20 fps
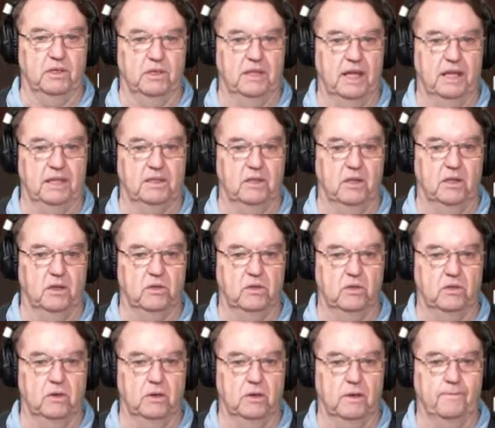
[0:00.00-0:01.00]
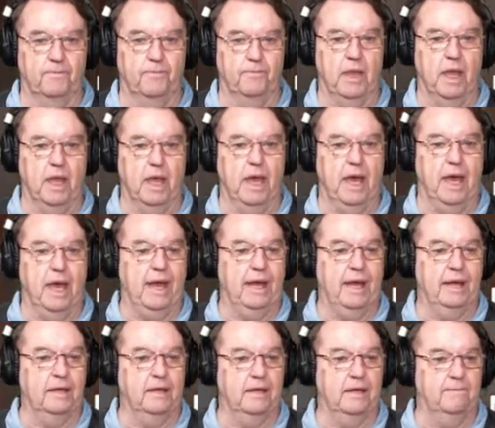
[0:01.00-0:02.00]
that's not good.
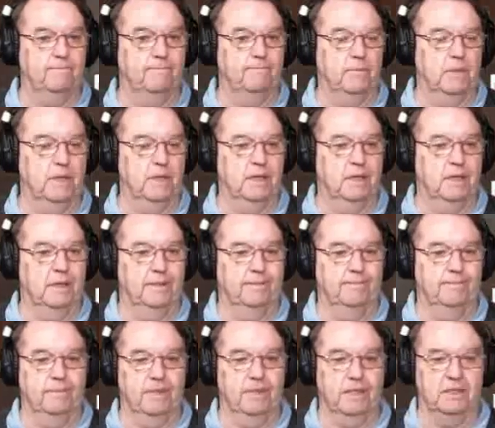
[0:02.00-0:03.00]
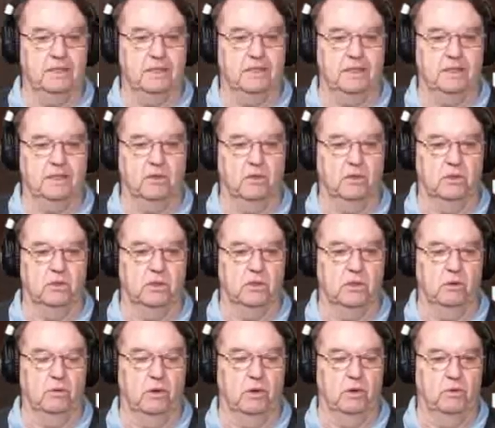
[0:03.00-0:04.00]
And this is
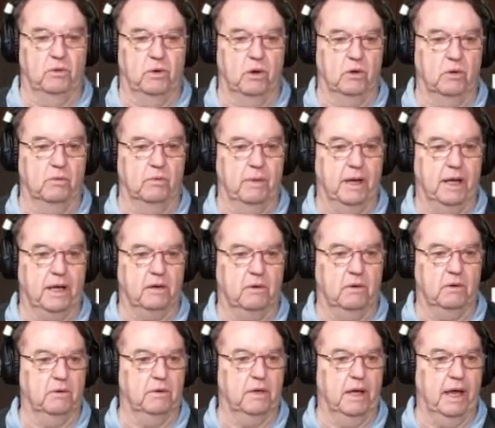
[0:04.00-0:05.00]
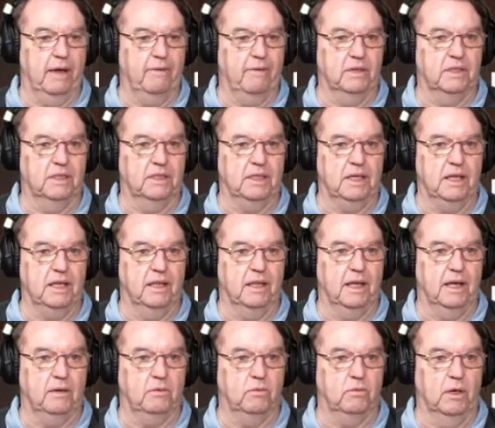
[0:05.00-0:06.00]
also a wrong background. I haven't seen
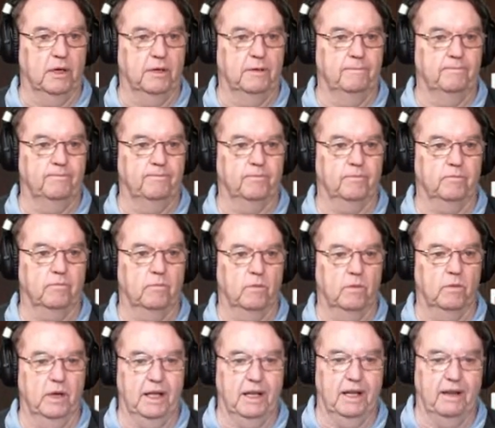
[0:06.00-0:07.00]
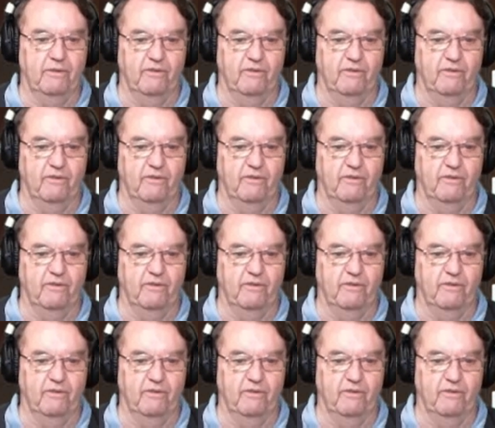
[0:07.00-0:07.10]
that one. Well, I'll